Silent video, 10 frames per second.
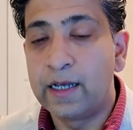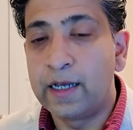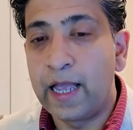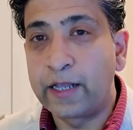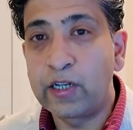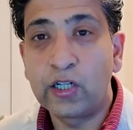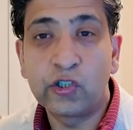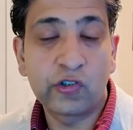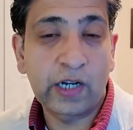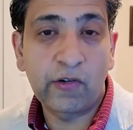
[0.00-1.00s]

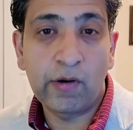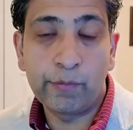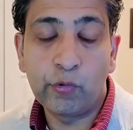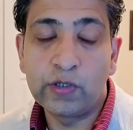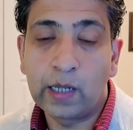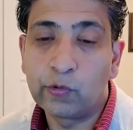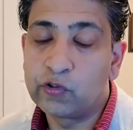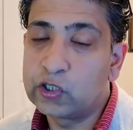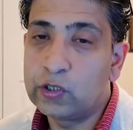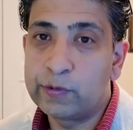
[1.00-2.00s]
agriculture sector employs
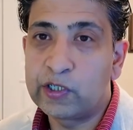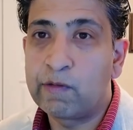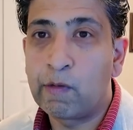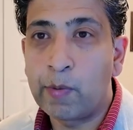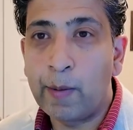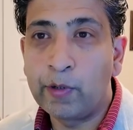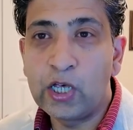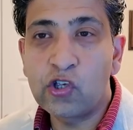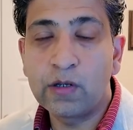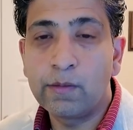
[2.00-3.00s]
almost 60% of our
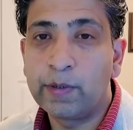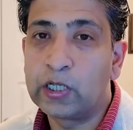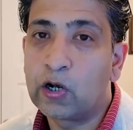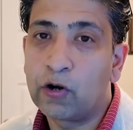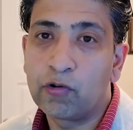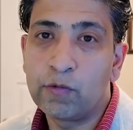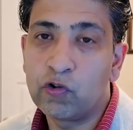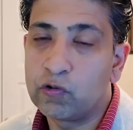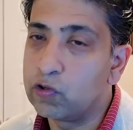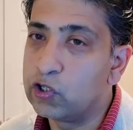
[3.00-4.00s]
population, but the
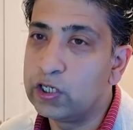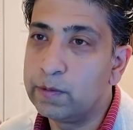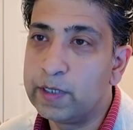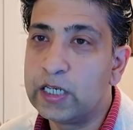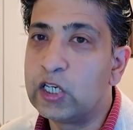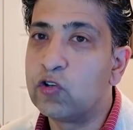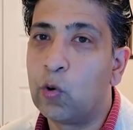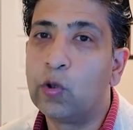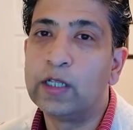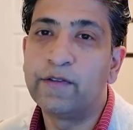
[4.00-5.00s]
contribution to GDP is
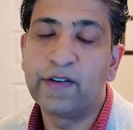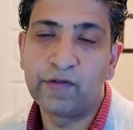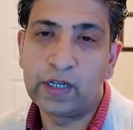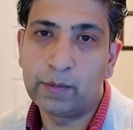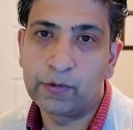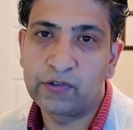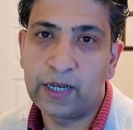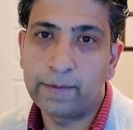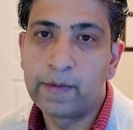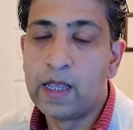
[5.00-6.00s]
only
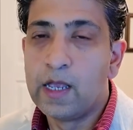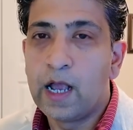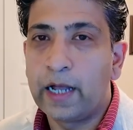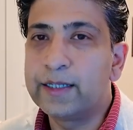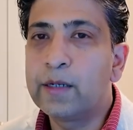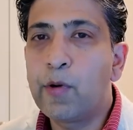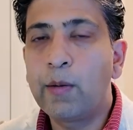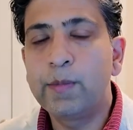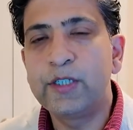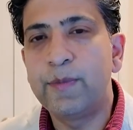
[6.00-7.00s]
15%. Another
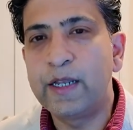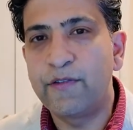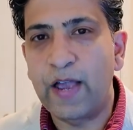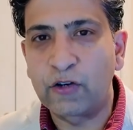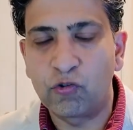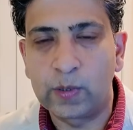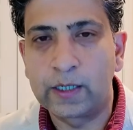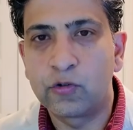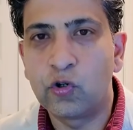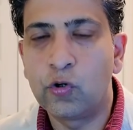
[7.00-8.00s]
problem is
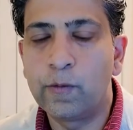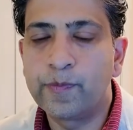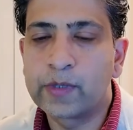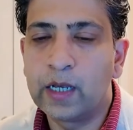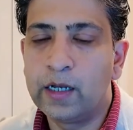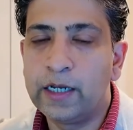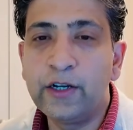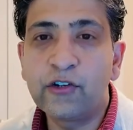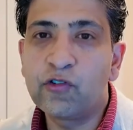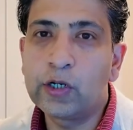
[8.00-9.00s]
manufacturing. So
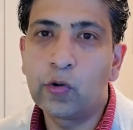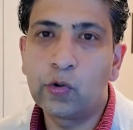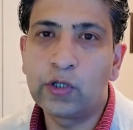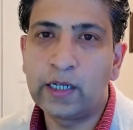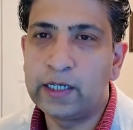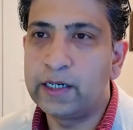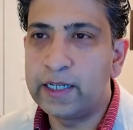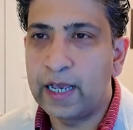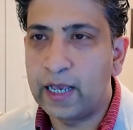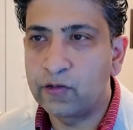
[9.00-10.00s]
industrial growth in
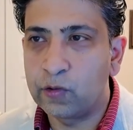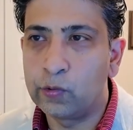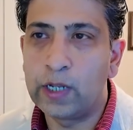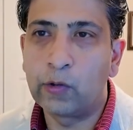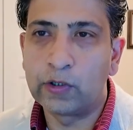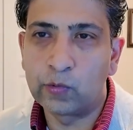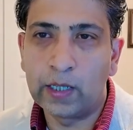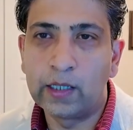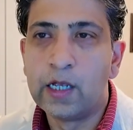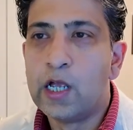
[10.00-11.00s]
India has slowed down as
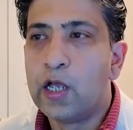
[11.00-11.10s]
well,